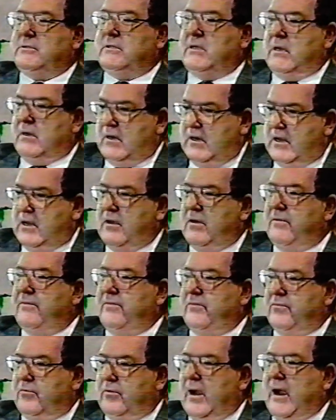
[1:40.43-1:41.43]
that live
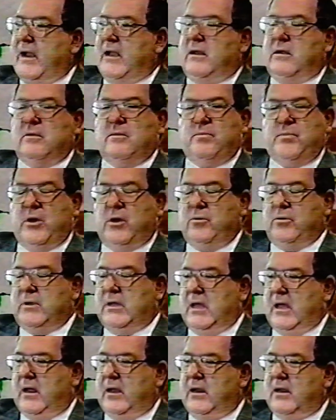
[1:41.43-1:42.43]
right here in Polk
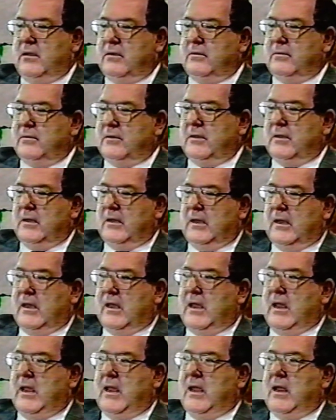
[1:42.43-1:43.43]
County.
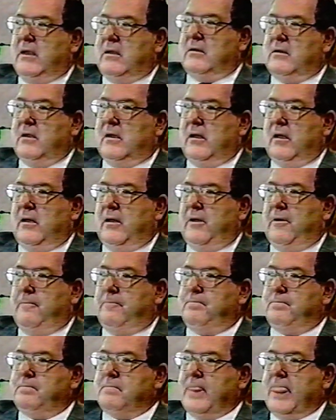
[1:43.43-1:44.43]
And
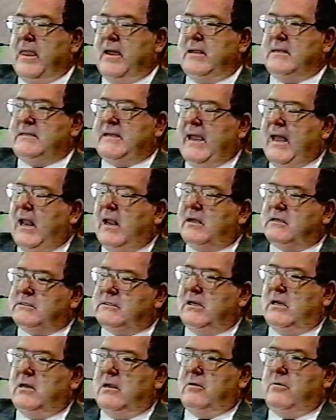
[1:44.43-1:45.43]
tell us a
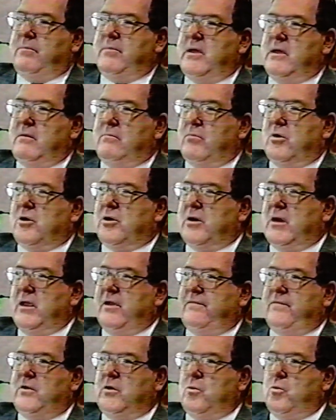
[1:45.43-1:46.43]
little bit, Murray,
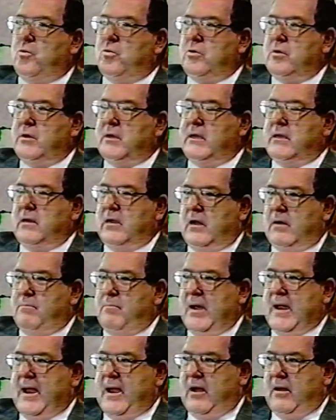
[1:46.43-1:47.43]
if you would,
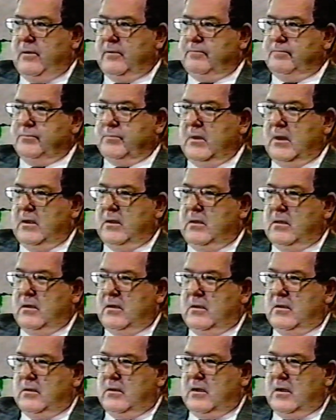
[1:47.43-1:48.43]
about
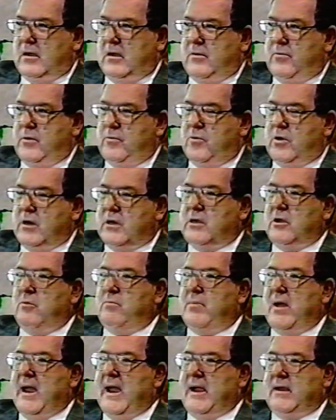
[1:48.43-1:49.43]
we want to go
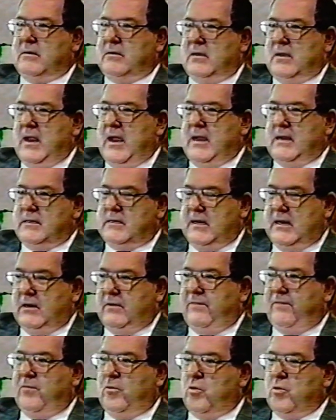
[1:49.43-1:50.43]
back to
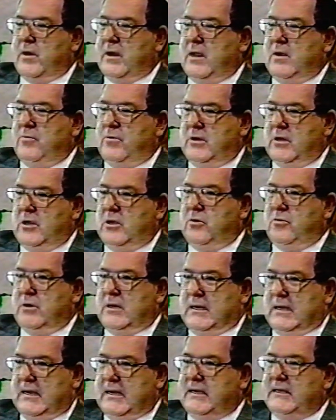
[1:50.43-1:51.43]
1940 when you
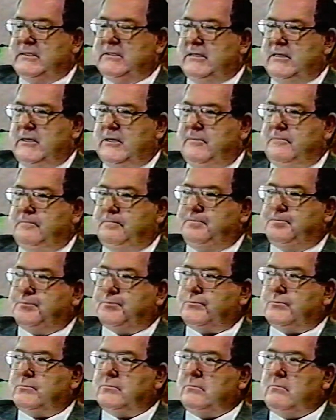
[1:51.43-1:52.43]
enlisted.
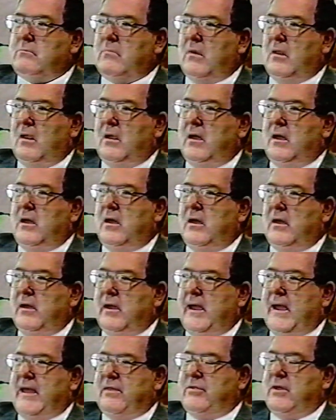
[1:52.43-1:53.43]

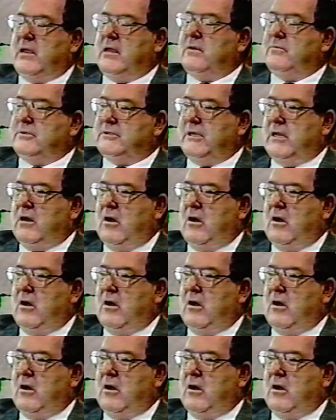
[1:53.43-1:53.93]
I think it was in